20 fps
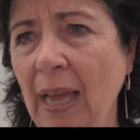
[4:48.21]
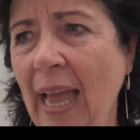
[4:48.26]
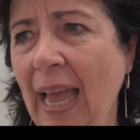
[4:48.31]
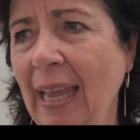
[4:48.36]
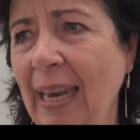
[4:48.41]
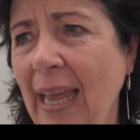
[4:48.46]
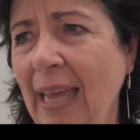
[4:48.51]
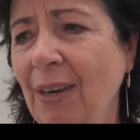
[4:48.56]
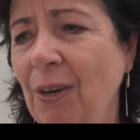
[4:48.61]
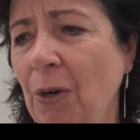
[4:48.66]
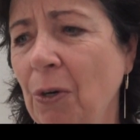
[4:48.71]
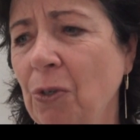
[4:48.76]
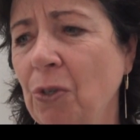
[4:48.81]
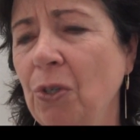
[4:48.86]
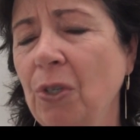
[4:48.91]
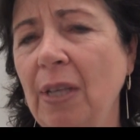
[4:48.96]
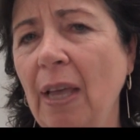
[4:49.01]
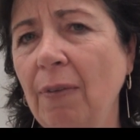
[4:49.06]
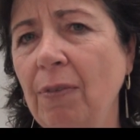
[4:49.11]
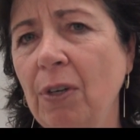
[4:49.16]
And
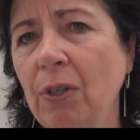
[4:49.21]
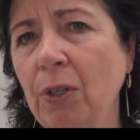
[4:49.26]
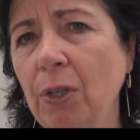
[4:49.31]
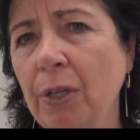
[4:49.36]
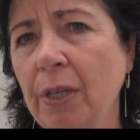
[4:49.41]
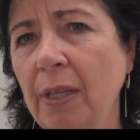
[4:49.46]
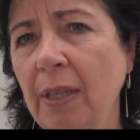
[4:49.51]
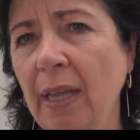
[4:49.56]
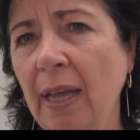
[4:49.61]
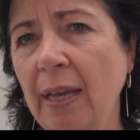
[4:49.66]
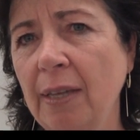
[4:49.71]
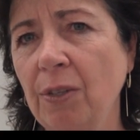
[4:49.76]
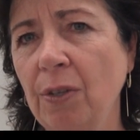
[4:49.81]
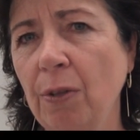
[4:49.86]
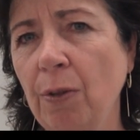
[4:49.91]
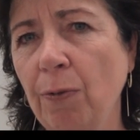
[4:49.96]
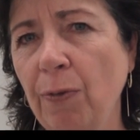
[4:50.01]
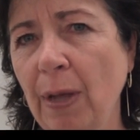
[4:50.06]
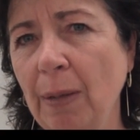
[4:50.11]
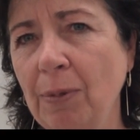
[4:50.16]
nurses having to look in the eyes
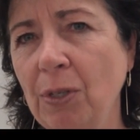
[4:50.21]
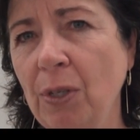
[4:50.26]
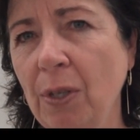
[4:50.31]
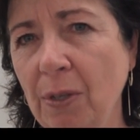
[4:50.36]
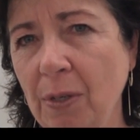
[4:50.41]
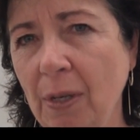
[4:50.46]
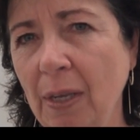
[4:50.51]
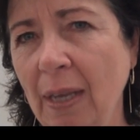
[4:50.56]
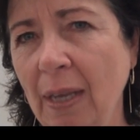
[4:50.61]
of the families.